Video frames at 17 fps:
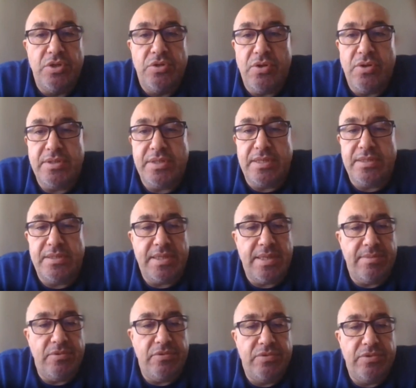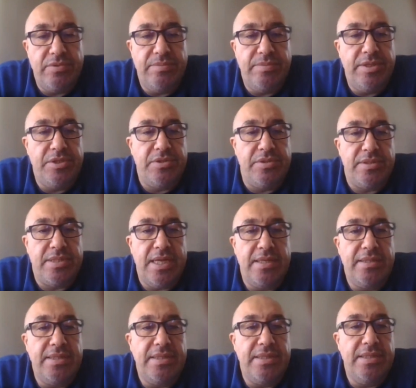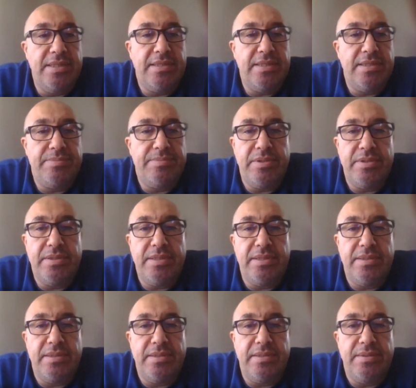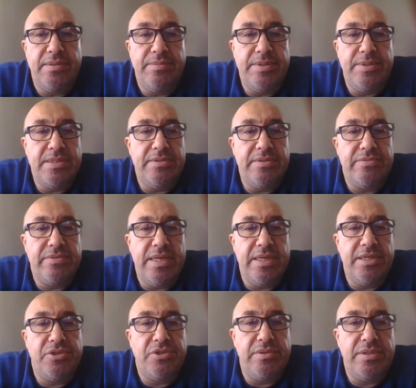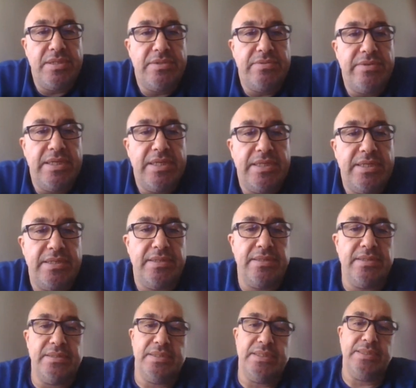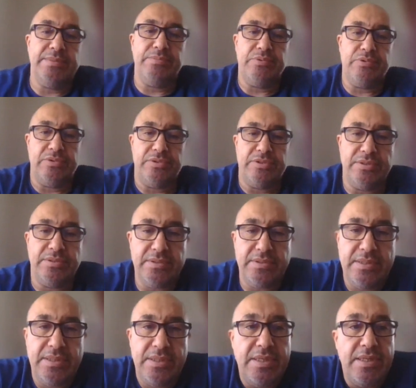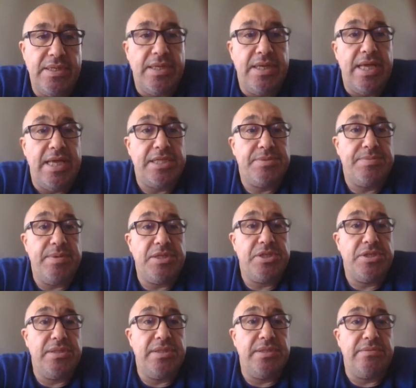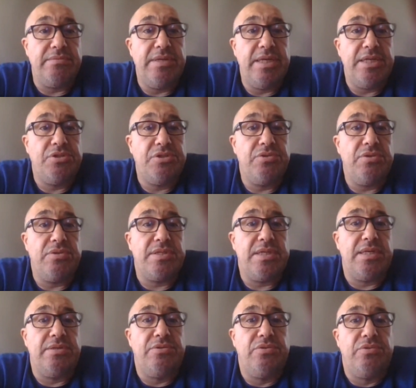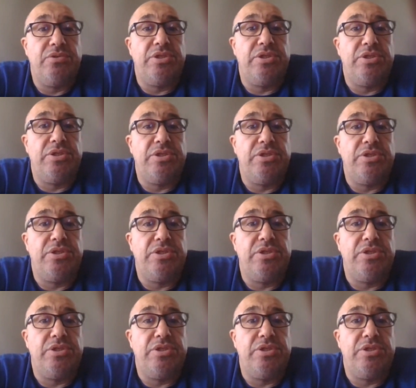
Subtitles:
Those are some of the measures. And the interpreting business ratio is really important. Especially ratios are usually